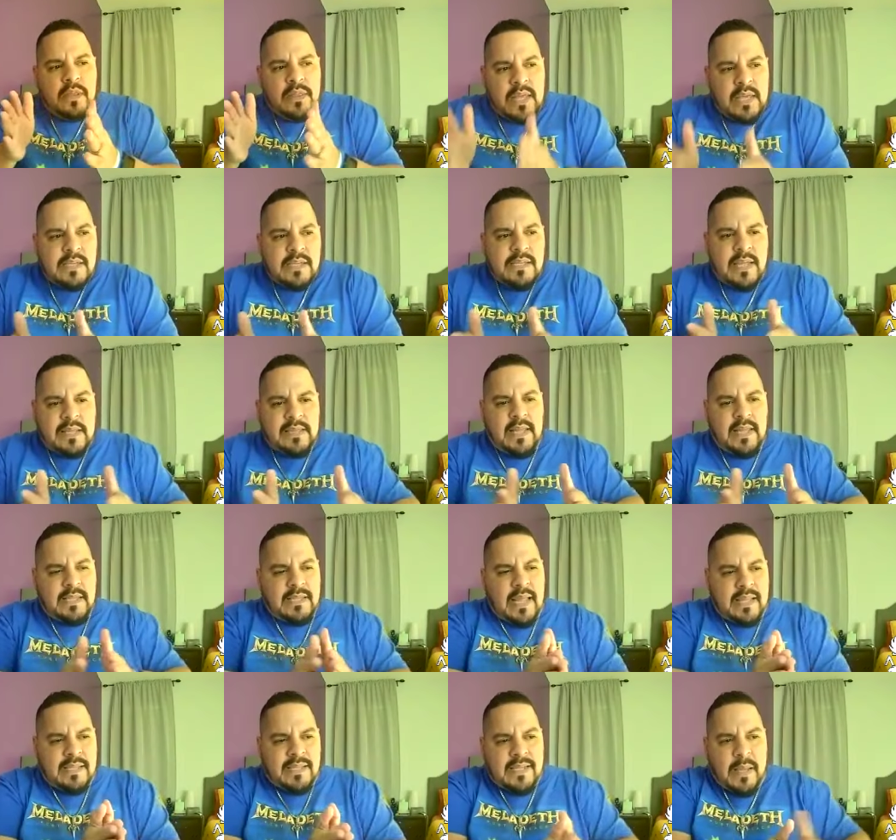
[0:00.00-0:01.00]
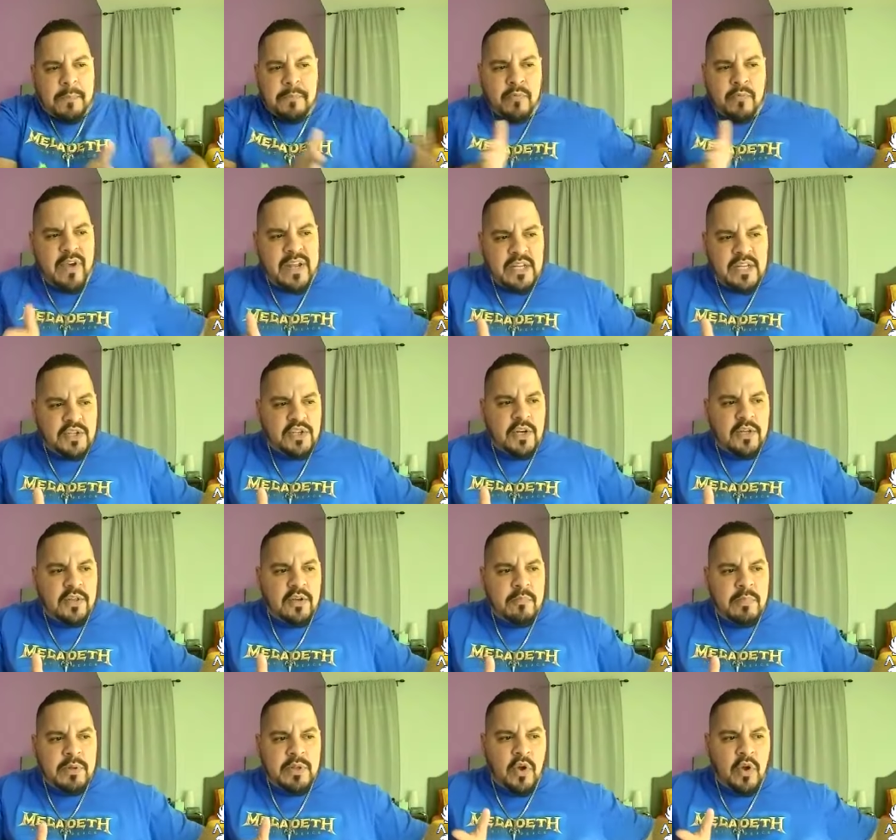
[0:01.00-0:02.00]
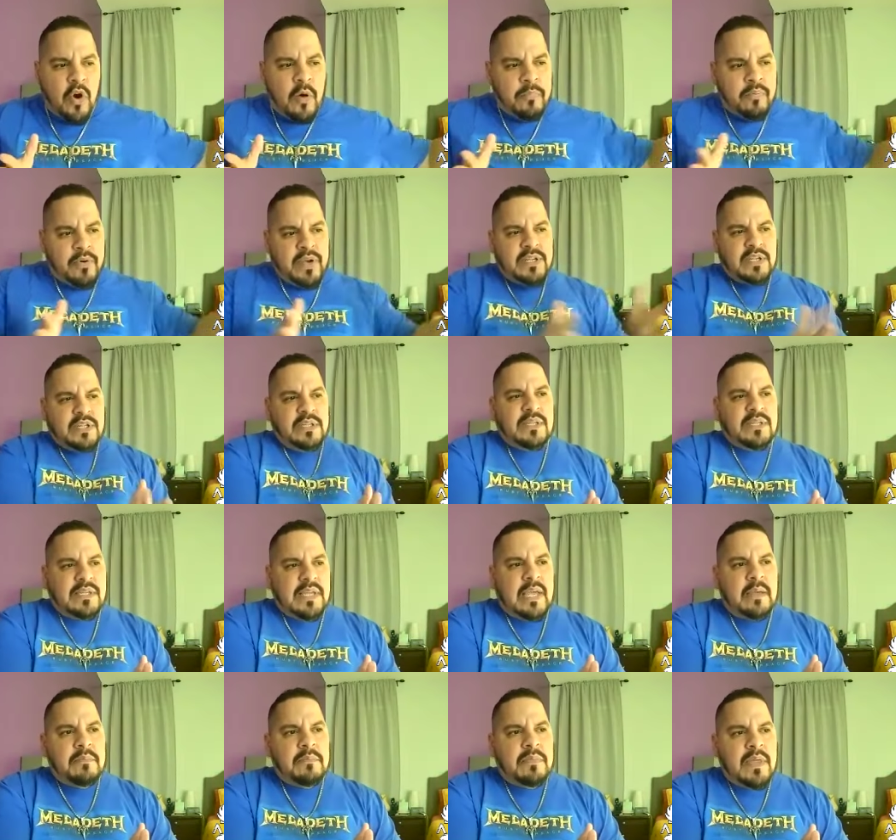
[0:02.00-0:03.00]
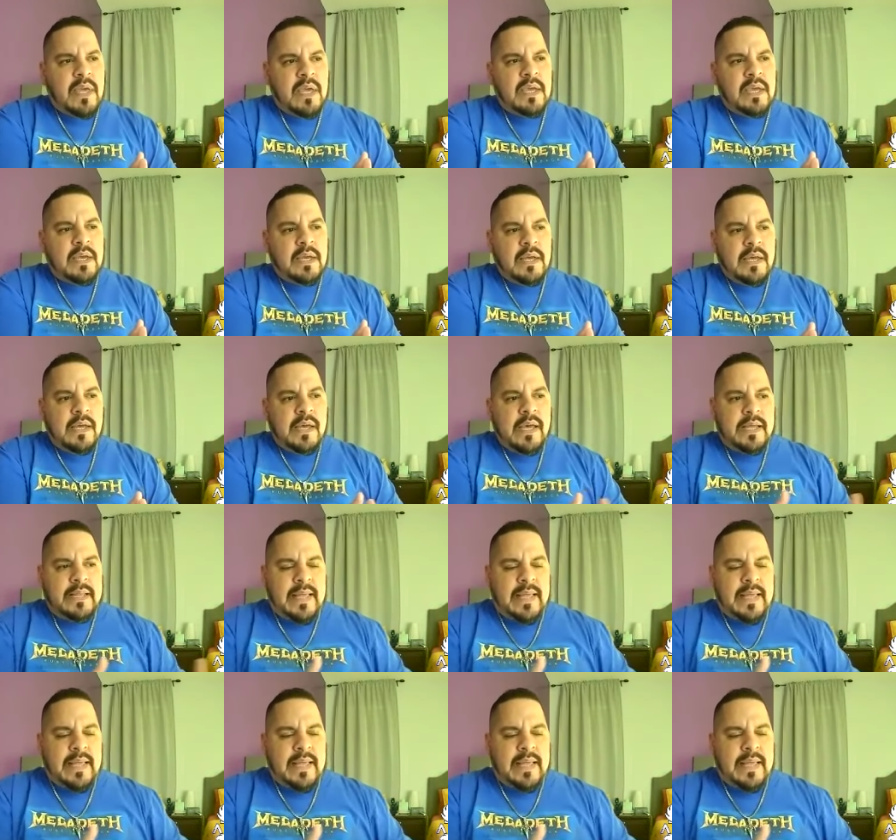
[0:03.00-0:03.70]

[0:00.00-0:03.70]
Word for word: things that, that, that separate each other, but they're all preaching the same thing.